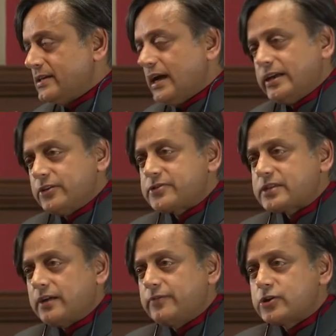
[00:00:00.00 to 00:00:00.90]
died of
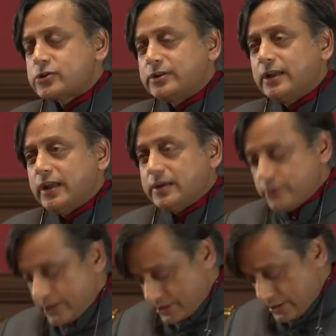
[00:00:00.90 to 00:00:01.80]
starvation in
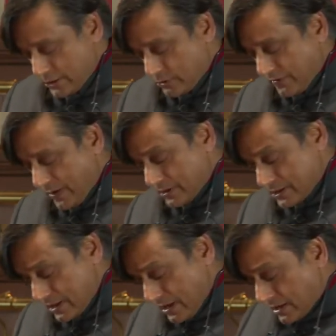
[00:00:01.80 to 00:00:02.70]
British-induced
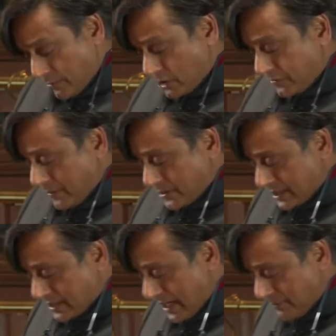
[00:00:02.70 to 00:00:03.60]
famines. The most famous
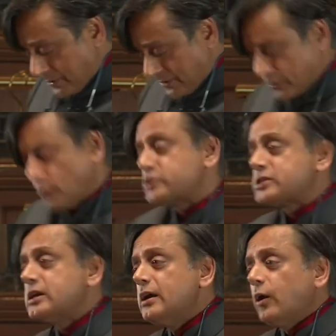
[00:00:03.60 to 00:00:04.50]
example, of
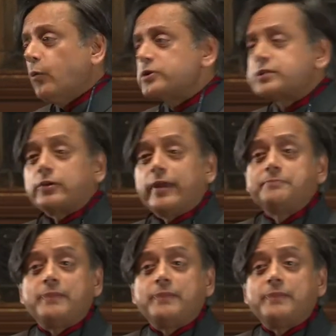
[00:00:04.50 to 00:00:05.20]
course, was the Great